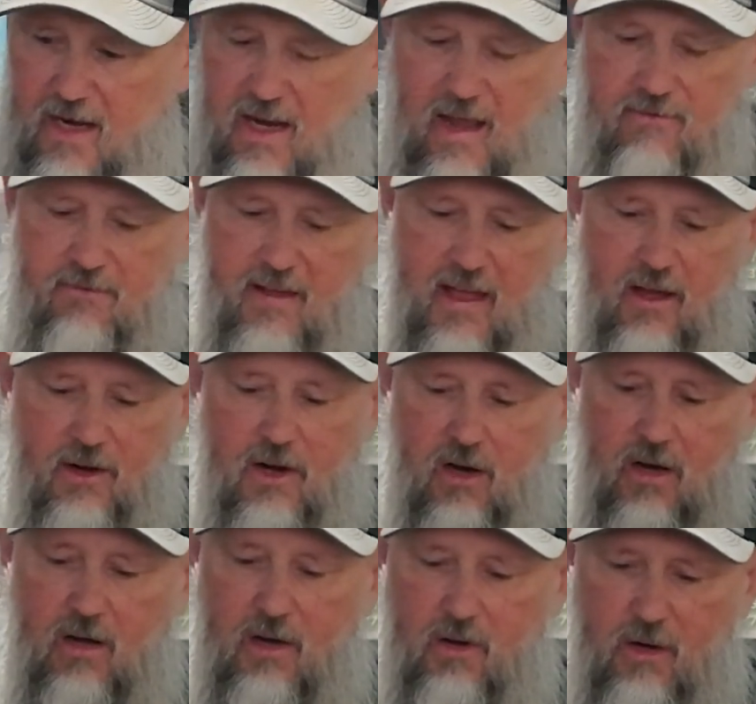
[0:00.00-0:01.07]
thing I found
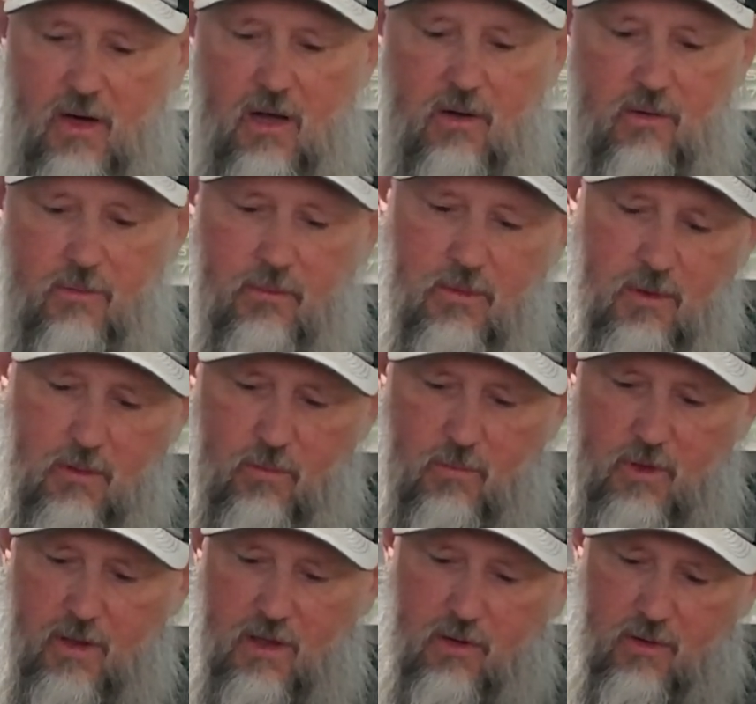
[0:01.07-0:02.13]
earlier on
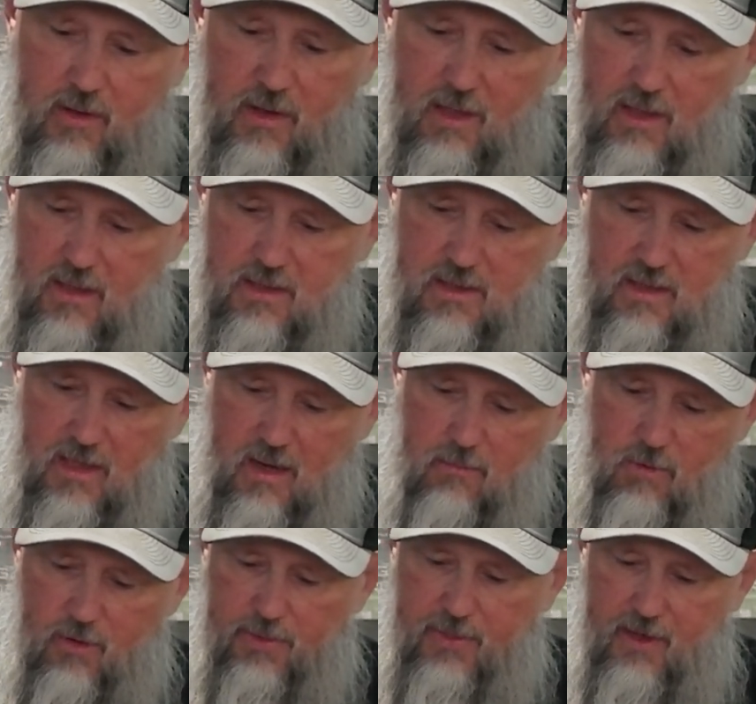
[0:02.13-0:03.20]
when doing this. And
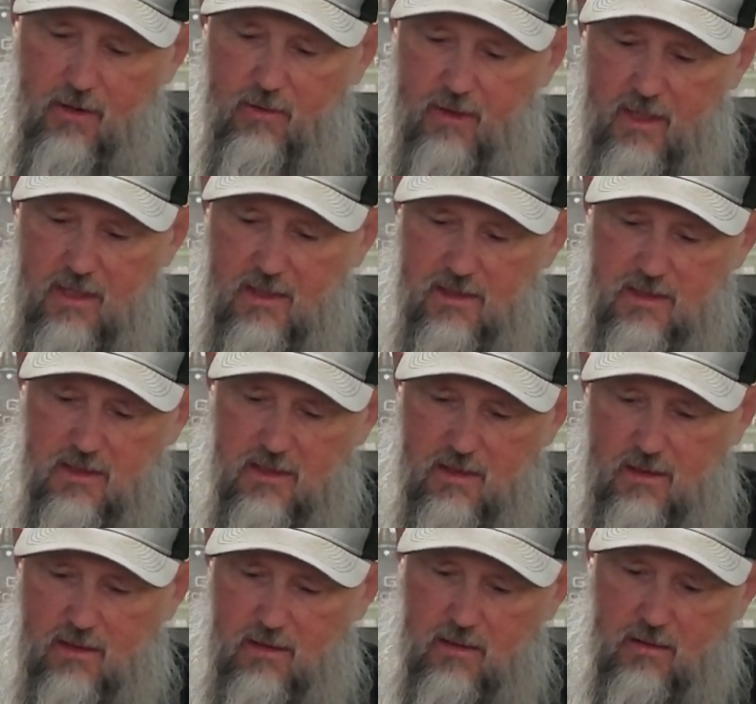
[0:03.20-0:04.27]
I'm gonna throw
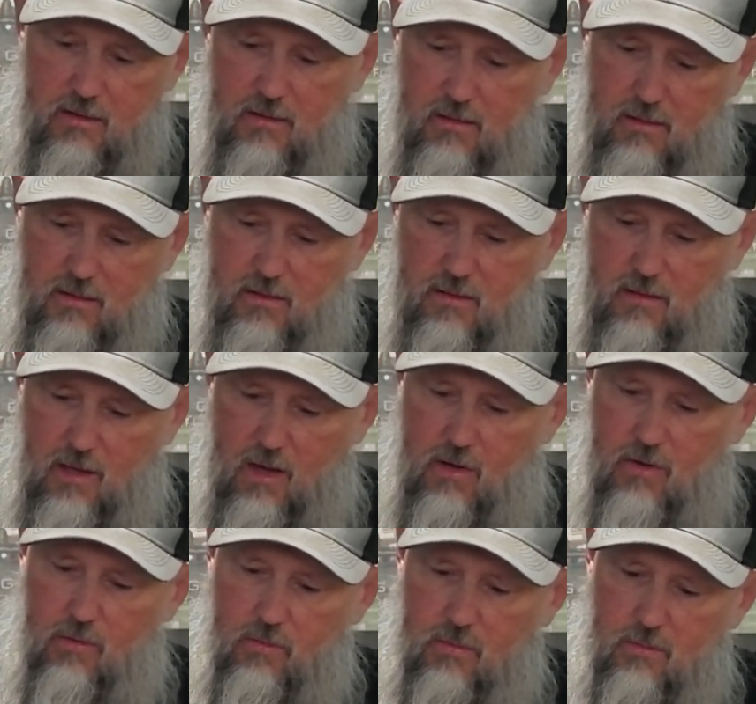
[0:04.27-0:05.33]
these
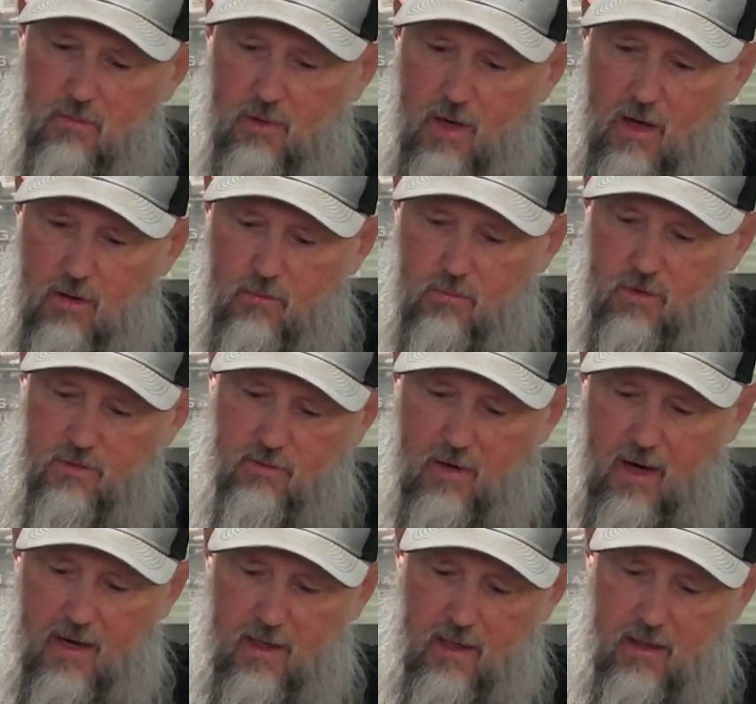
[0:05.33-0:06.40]
long ones
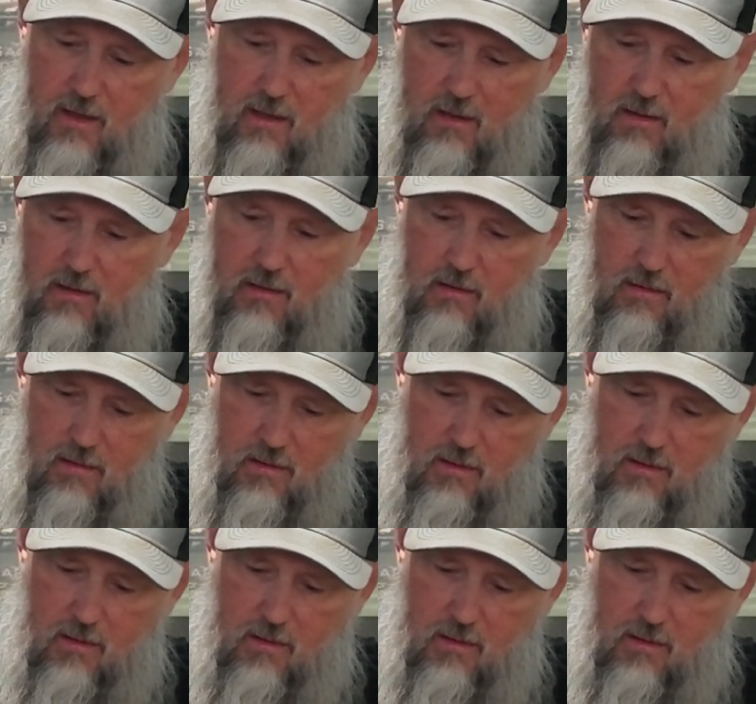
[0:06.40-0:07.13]
right here.